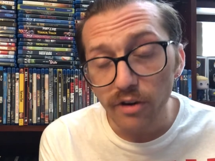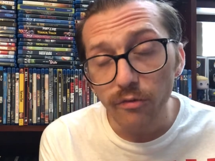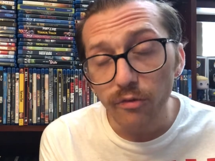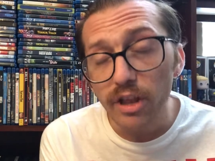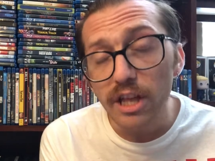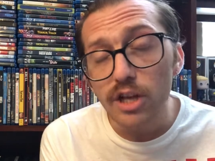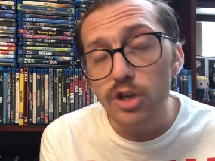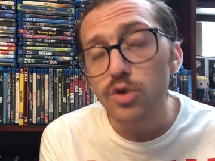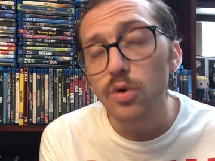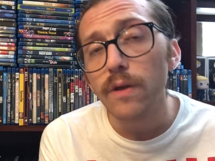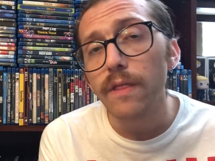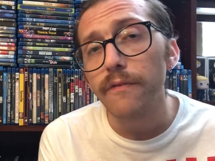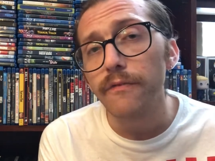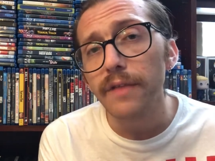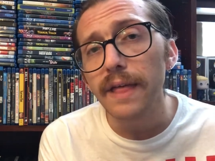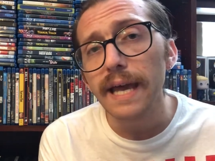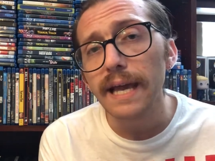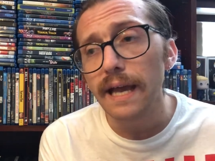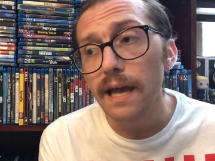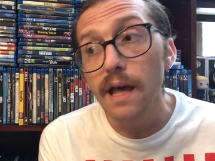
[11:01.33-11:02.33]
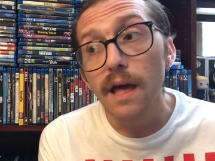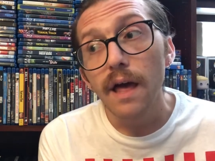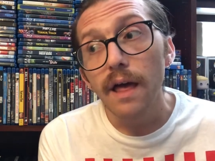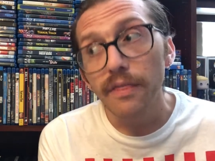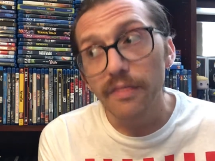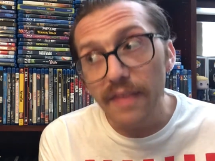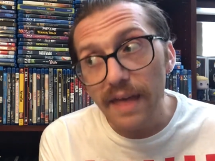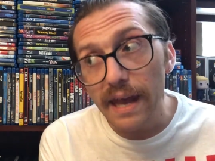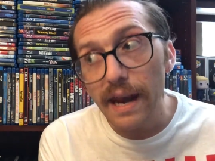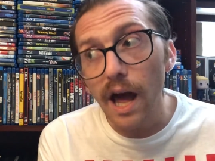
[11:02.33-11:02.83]
really enjoy the flick,
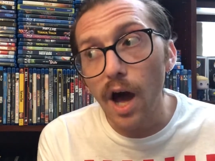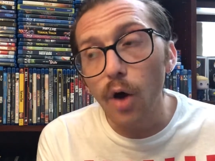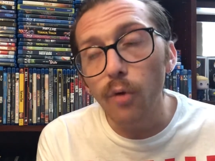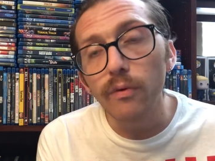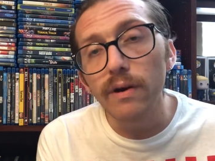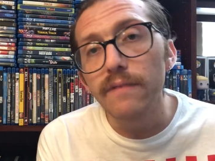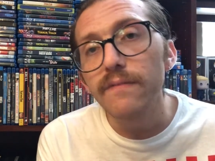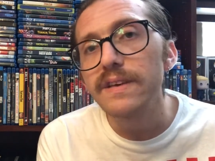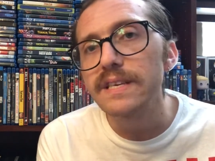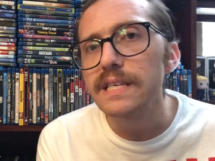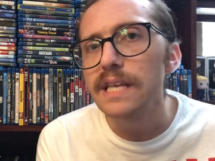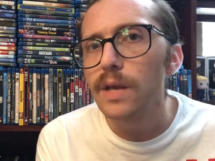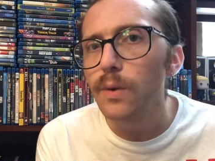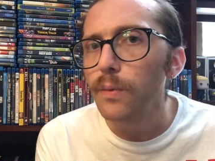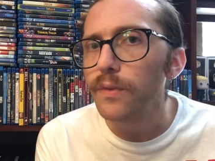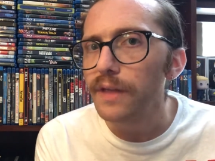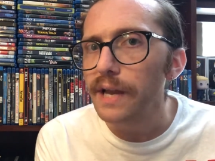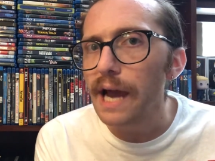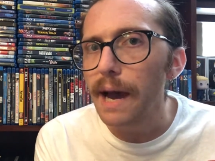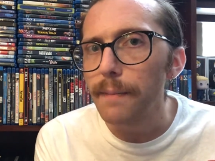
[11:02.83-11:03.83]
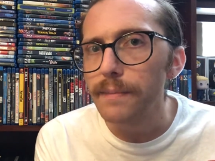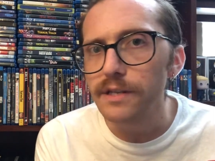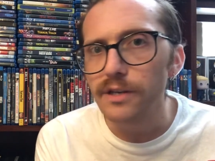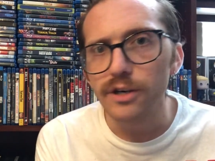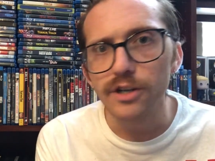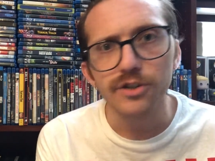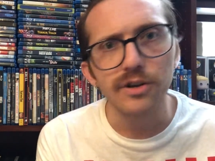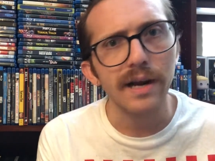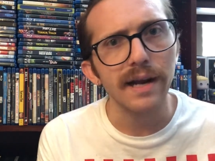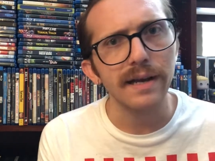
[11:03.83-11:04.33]
then I'll revisit it with the
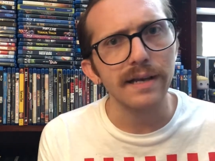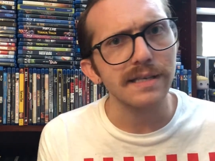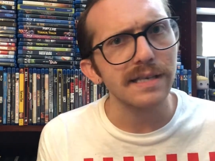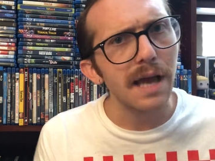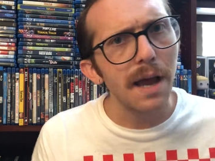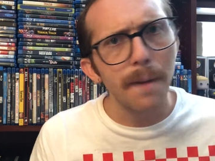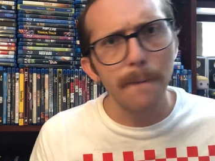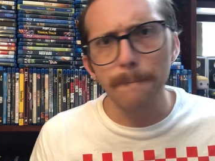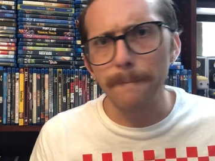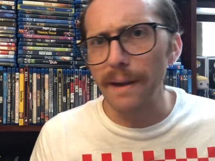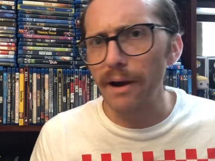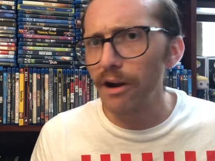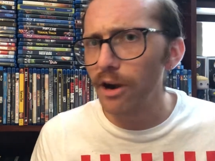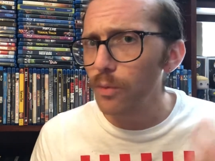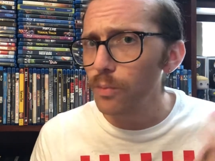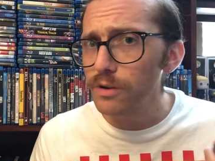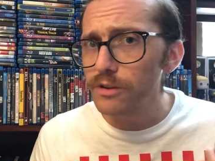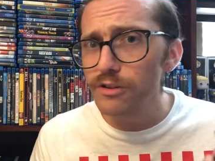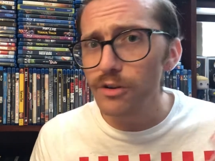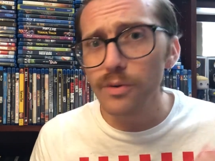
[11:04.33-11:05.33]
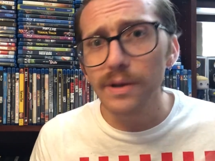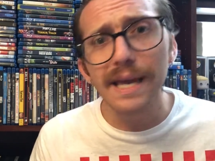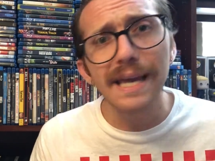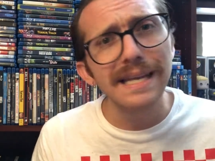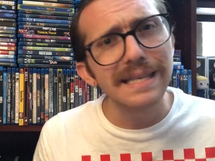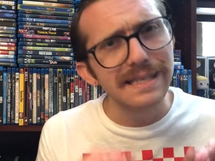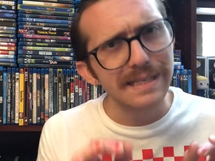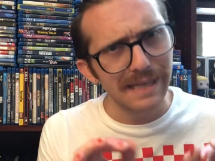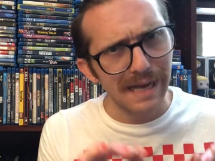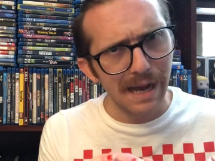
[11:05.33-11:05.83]
commentary track, because married with 2
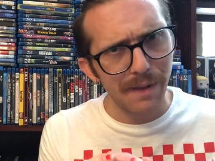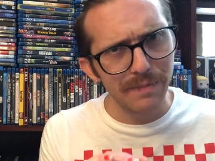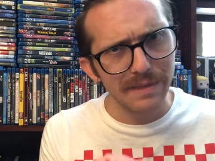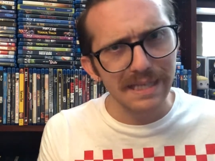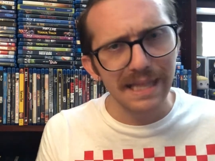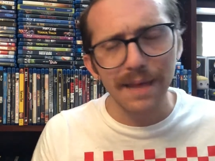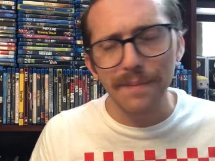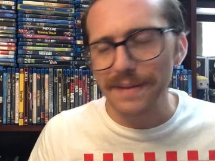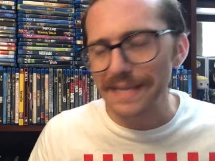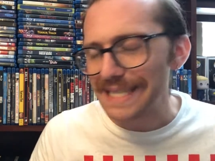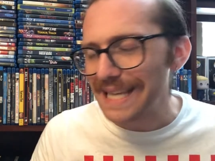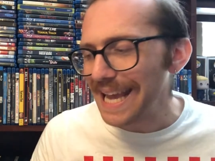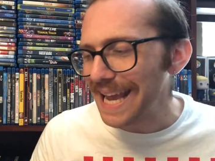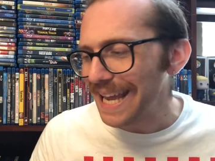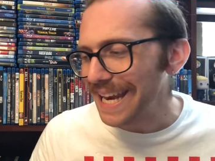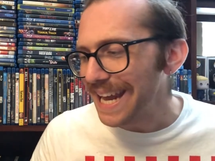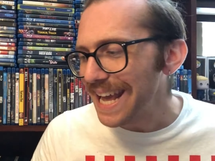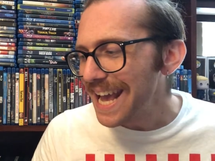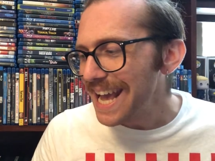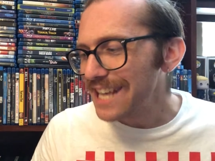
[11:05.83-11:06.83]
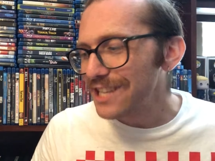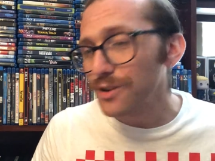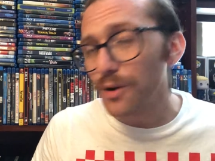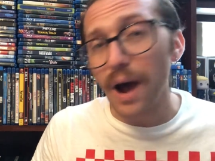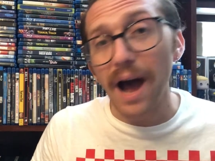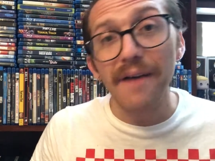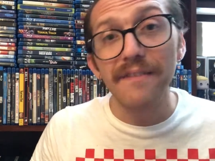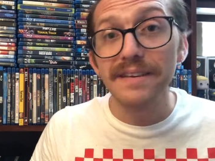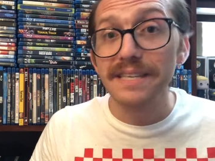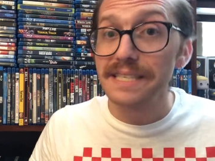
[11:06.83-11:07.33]
kids, time is limited. So
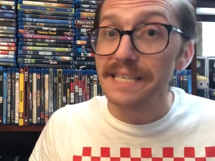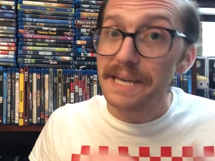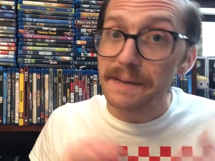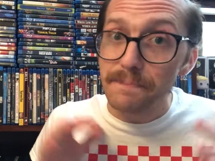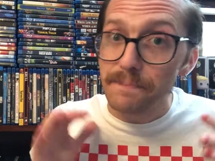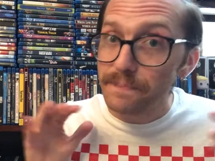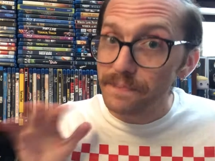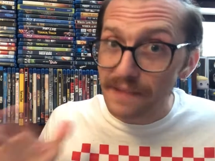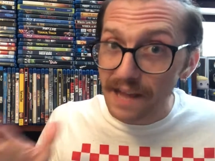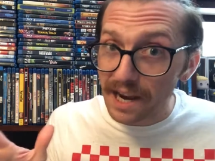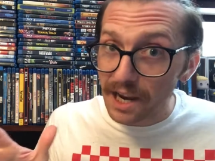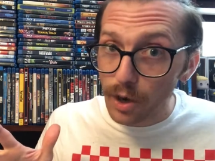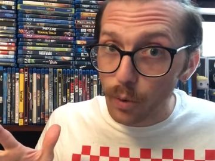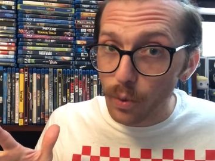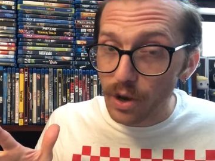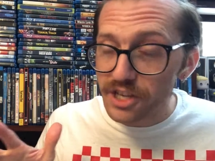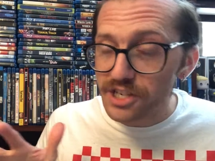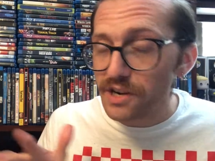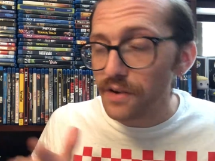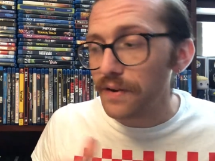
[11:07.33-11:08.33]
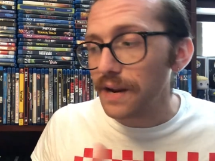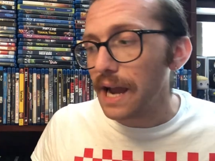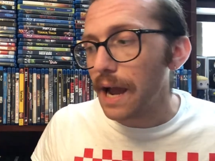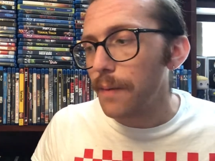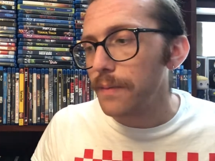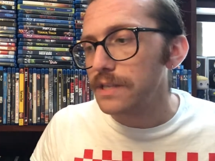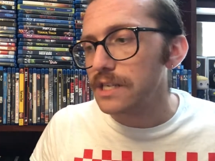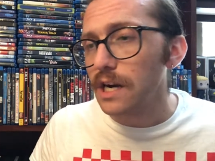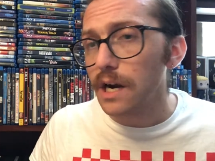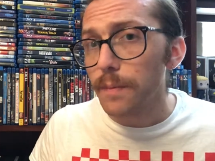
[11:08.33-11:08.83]
obviously not going to watch every
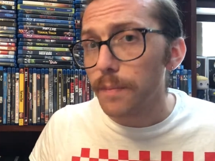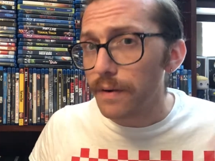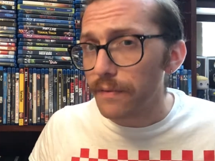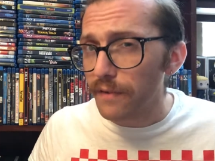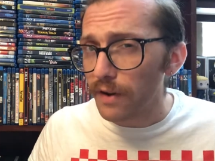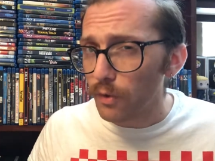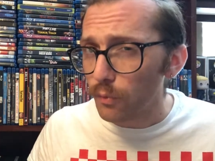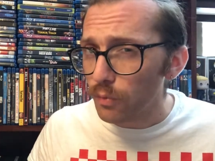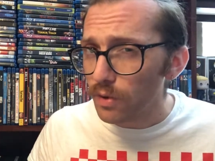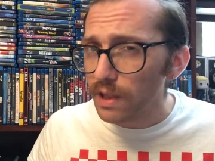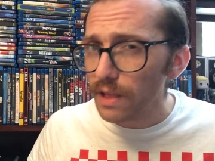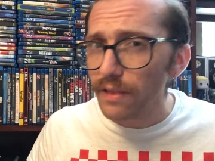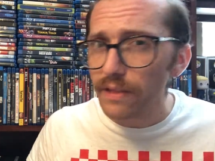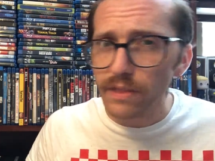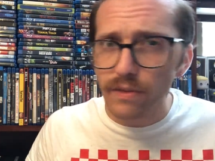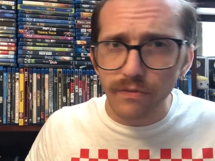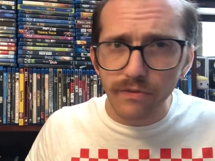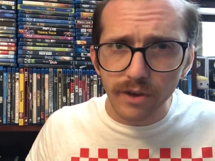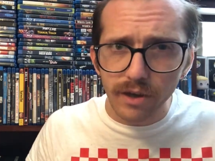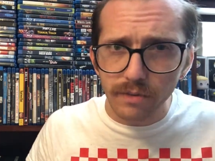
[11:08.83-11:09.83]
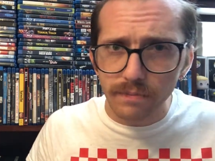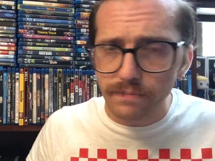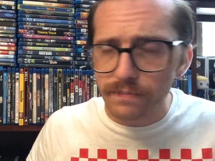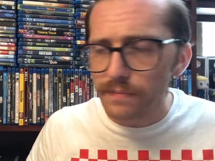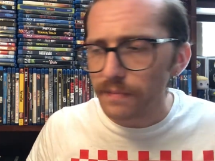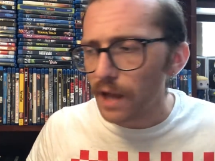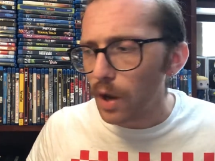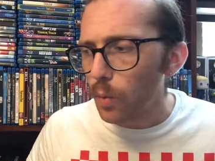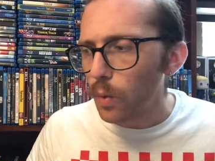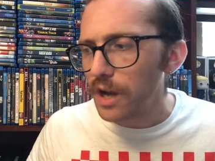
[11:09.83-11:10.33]
commentary, but if I really like the film,
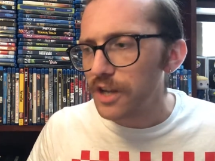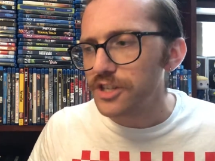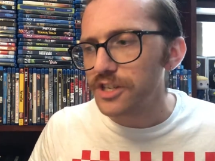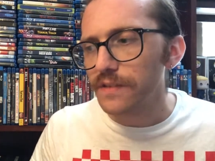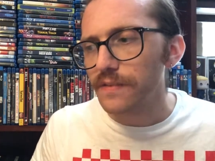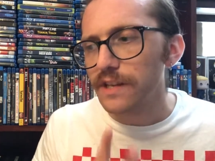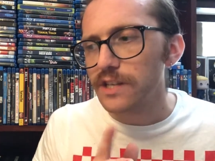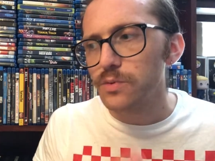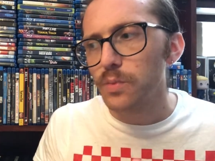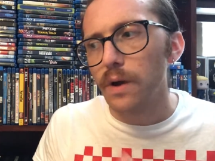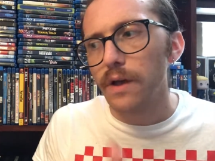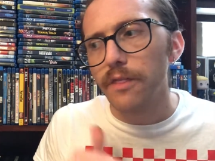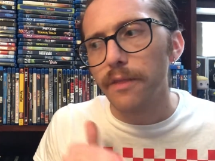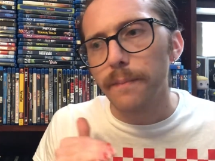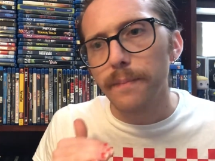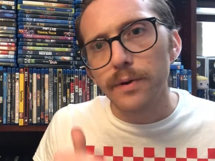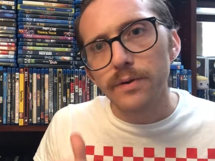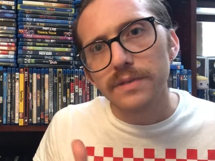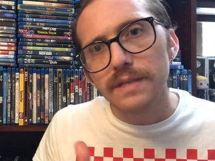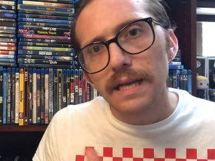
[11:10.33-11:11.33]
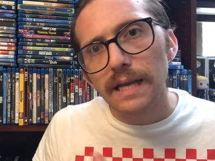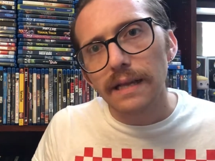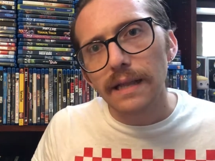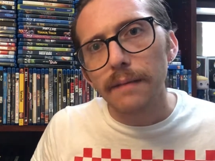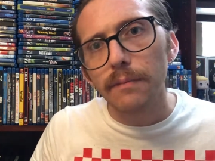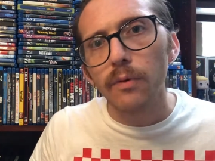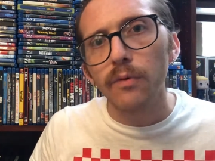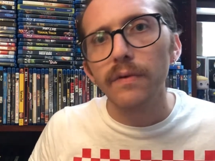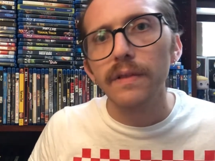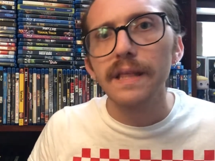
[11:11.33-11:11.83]
I'll watch it. That's why the boutique
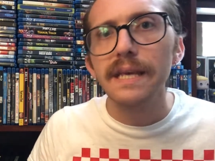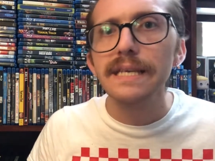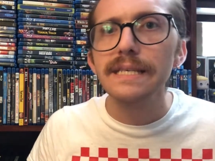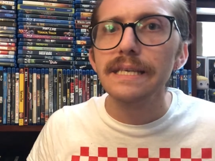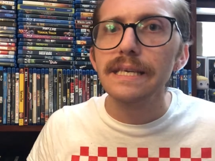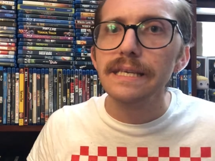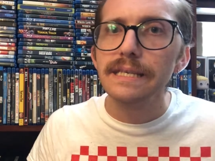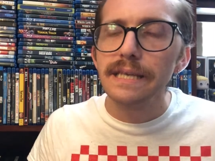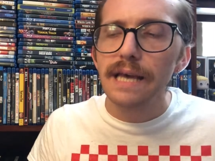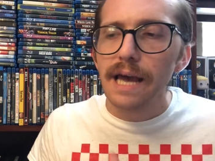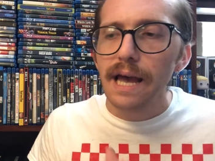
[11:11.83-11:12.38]
label releases